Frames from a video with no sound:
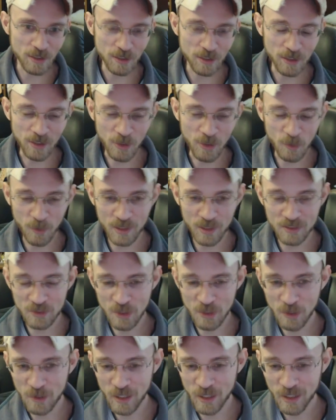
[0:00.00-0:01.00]

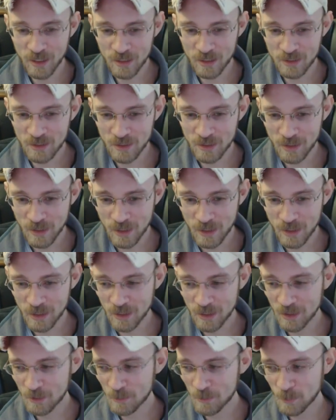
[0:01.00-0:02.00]
Otherwise known as
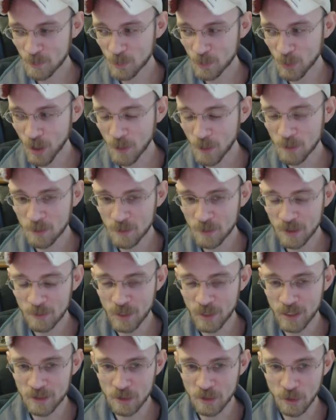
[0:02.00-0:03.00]

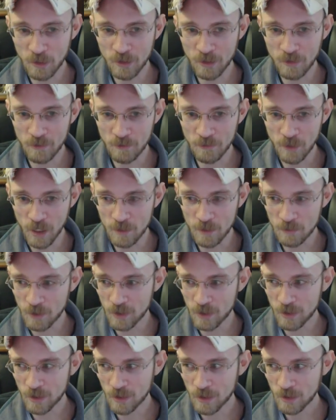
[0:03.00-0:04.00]
probably my current
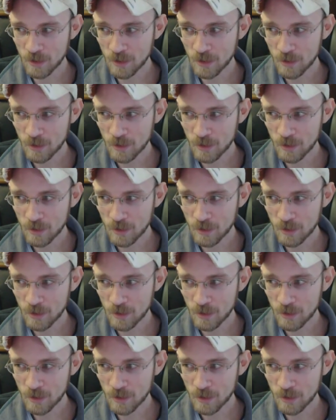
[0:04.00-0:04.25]
favorite